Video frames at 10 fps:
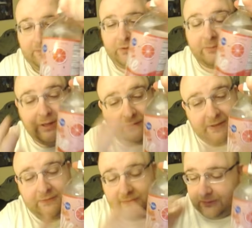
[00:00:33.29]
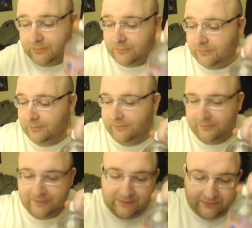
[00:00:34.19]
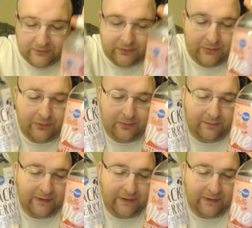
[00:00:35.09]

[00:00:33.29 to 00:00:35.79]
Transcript: you compare these two to these two, they